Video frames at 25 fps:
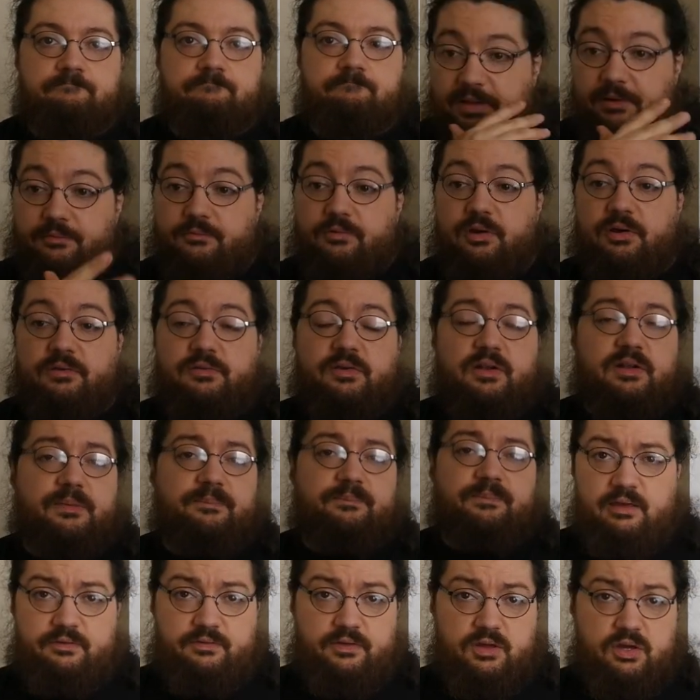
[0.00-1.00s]
Now,
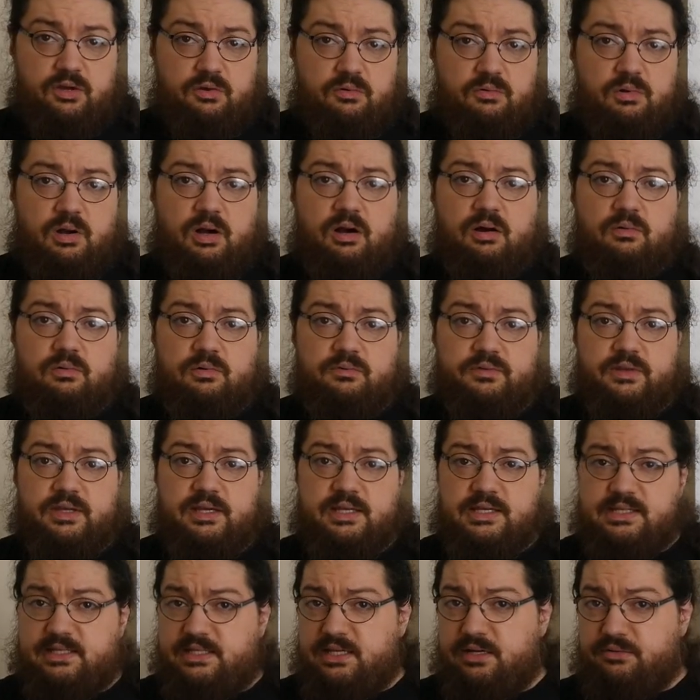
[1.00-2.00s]
granted, if you are of
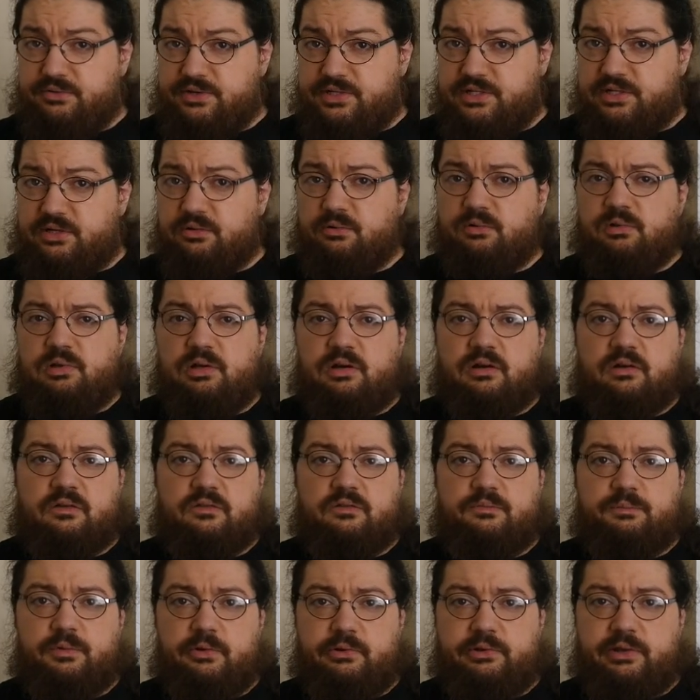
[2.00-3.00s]
the serious school
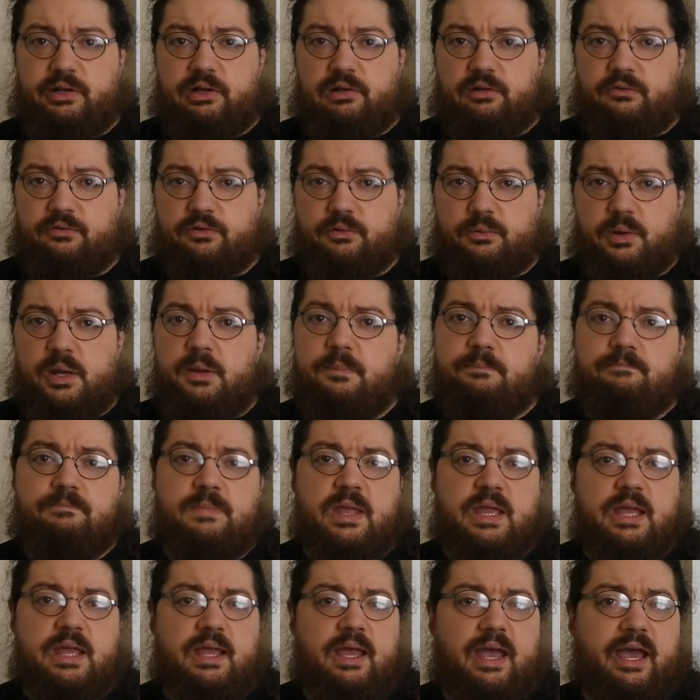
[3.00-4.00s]
of boutique luthiery
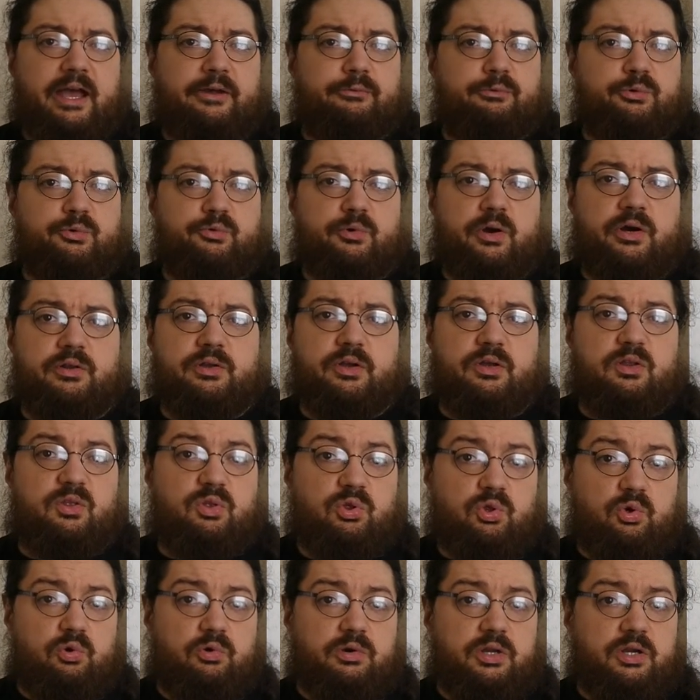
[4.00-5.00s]
and would rather
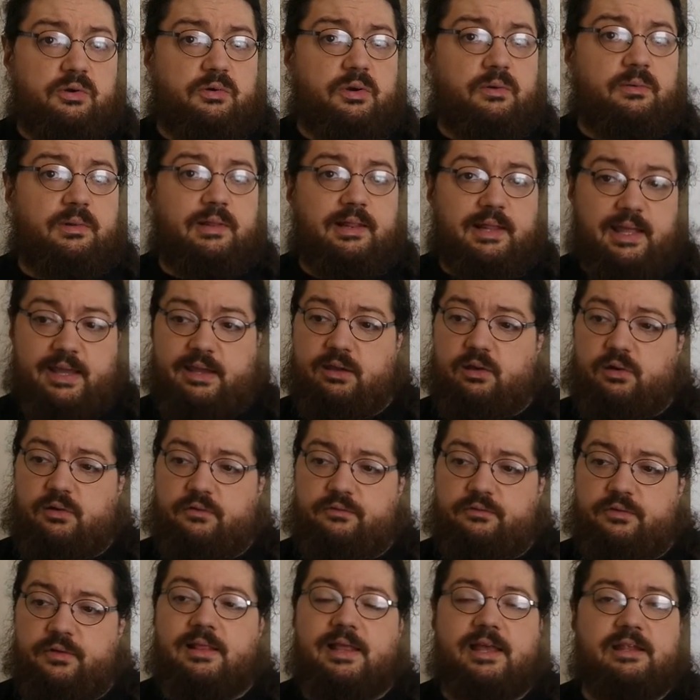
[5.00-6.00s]
gnaw your own leg
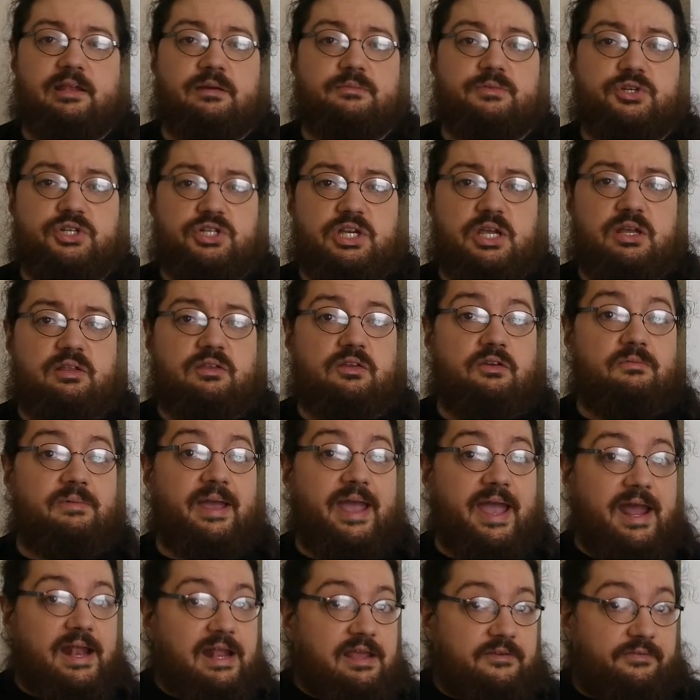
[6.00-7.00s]
off and let the machine do
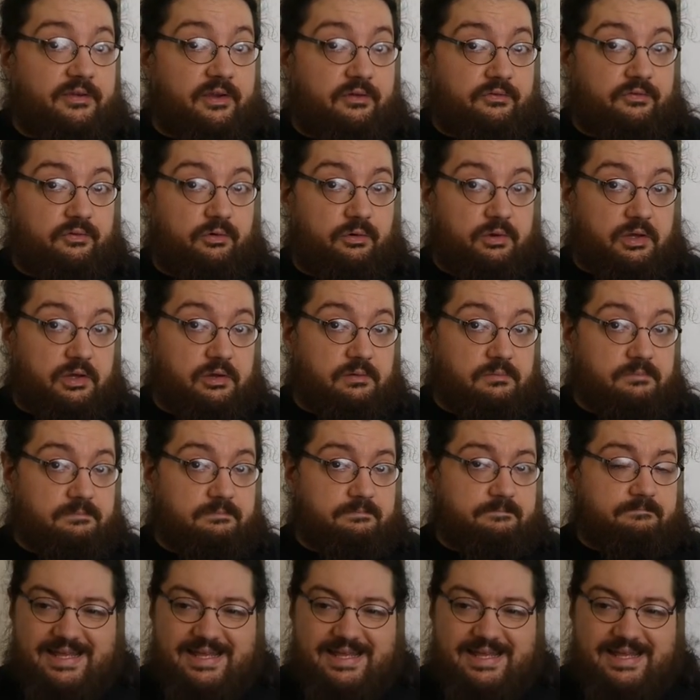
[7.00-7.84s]
anything for you,